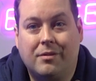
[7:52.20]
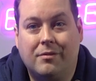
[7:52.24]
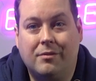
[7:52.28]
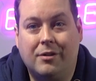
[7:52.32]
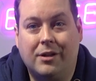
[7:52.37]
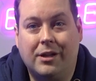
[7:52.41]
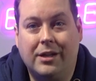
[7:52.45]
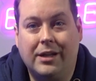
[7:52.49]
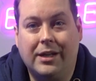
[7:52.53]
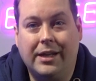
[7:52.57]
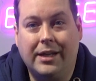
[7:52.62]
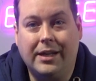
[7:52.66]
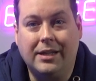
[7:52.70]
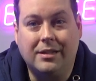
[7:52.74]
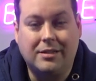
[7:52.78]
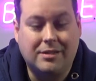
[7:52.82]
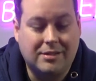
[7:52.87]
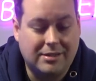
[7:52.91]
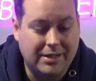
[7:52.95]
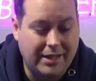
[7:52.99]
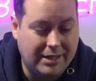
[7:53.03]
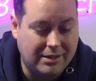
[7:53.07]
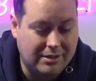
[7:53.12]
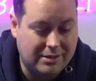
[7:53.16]
right?
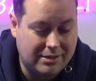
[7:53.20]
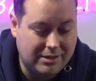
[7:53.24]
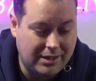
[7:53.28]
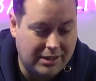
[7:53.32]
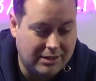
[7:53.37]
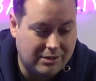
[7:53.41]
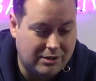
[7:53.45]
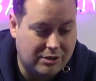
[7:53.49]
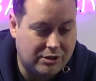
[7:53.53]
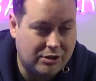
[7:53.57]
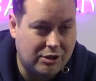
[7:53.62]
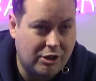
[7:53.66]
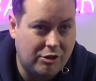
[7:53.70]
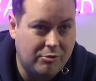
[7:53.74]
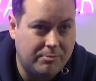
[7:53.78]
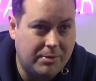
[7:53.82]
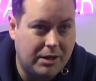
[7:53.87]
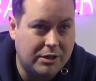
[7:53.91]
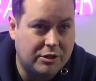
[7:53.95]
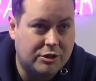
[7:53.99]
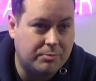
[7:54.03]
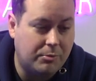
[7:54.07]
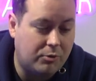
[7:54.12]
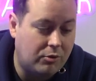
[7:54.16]
It's it's it's so
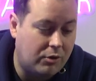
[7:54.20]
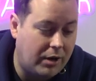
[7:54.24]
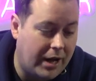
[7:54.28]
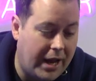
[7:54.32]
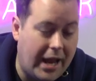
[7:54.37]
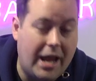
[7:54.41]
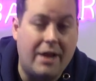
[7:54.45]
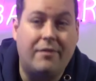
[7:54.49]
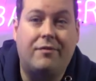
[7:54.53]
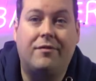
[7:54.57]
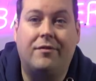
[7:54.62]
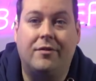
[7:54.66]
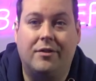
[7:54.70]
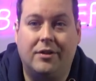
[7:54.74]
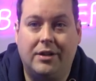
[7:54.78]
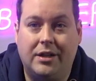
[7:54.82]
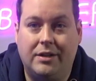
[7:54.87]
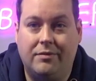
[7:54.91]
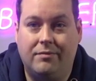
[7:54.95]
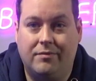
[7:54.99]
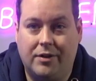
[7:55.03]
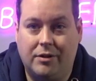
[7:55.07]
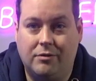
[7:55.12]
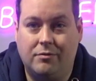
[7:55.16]
much more effort
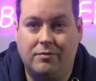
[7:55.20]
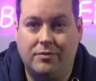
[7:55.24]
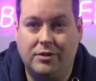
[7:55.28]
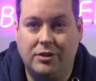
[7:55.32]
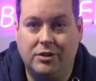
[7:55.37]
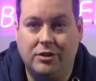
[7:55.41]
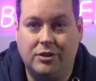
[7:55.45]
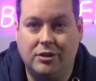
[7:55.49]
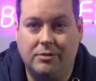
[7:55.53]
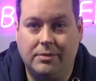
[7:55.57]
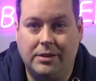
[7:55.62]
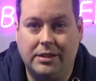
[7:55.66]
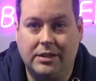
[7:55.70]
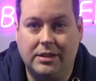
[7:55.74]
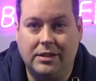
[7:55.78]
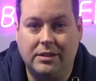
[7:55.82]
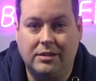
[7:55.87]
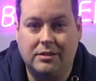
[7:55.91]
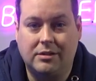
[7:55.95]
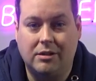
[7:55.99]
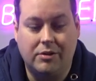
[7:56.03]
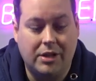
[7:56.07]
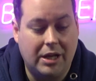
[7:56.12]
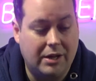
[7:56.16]
involved in doing
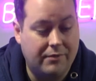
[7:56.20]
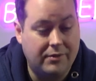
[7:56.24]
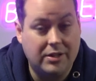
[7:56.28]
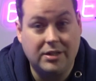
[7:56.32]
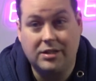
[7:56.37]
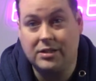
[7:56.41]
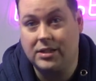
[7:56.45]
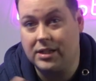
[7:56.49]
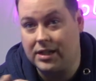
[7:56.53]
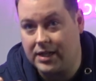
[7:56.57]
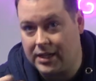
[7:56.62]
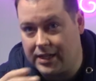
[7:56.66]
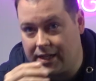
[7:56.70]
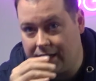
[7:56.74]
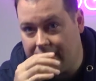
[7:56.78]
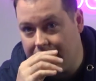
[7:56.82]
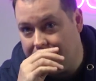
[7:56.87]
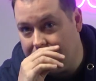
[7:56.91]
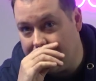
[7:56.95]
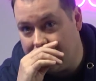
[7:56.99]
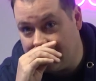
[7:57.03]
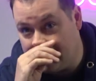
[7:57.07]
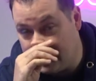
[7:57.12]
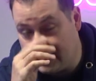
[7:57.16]
this. So there is the
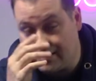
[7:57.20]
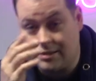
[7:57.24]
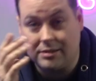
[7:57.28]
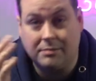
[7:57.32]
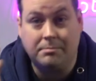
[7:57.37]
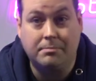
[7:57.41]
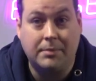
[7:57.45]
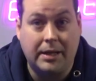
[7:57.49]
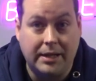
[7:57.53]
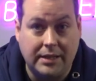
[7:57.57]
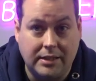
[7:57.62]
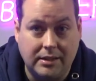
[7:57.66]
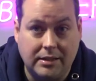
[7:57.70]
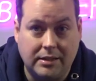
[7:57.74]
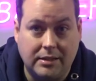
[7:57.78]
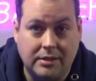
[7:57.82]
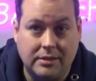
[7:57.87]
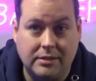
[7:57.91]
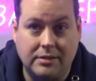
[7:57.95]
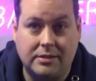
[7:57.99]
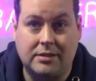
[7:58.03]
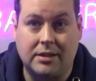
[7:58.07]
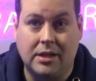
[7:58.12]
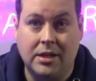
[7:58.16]
cleaning, there's the
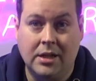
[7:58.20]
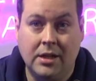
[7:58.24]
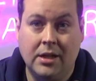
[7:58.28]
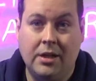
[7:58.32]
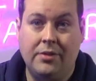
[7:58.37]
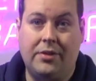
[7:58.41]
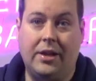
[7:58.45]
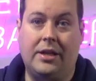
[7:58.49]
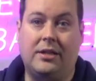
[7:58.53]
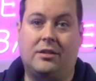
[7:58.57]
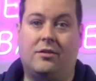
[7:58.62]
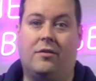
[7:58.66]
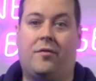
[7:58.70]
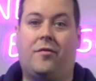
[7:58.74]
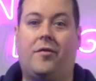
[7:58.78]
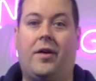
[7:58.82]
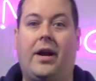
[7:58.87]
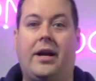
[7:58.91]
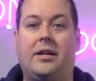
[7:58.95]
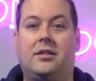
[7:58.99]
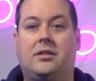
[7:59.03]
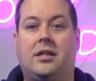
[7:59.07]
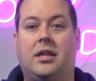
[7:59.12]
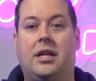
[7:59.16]
maintenance, there's the
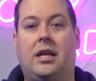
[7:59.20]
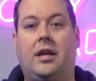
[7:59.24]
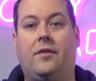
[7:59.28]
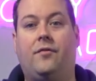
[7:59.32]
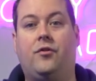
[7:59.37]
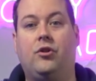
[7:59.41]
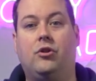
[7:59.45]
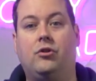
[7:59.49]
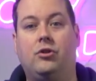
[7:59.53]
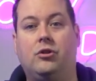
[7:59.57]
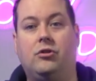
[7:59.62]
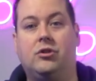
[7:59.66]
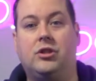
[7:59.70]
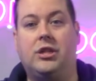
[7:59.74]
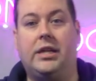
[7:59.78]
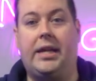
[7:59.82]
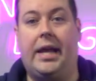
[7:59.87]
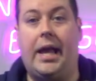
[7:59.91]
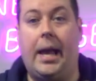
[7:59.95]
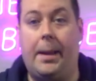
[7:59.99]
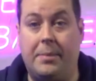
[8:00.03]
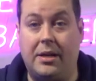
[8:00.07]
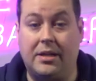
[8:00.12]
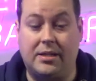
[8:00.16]
fact that if you're
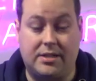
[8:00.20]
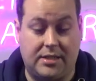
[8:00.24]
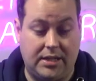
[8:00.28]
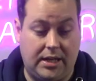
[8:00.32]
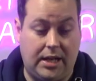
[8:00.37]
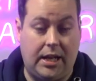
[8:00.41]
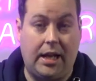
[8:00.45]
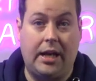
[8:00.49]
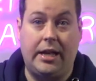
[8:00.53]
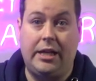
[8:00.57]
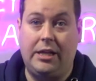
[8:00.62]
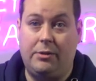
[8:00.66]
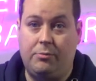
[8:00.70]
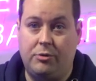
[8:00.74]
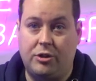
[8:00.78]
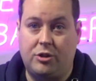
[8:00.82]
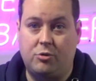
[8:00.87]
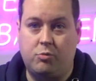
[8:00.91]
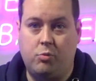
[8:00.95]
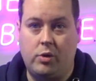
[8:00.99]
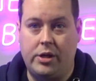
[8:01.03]
using MSLA, which